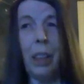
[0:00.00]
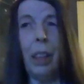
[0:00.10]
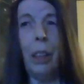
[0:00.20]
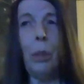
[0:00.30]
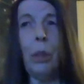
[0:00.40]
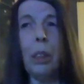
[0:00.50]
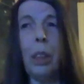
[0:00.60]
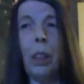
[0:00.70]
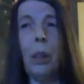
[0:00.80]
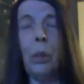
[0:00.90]
he
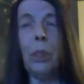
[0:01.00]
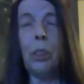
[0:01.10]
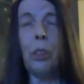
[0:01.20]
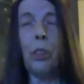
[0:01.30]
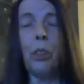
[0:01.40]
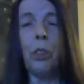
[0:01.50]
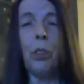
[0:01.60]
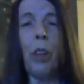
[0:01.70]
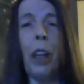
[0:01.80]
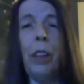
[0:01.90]
was
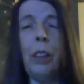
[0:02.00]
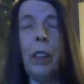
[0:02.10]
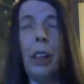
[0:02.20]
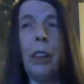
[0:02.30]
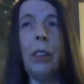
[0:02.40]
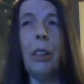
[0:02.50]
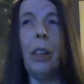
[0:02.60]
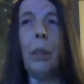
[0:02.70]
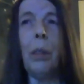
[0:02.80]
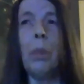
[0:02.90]
trained
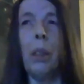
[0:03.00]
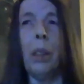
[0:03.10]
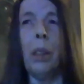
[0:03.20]
in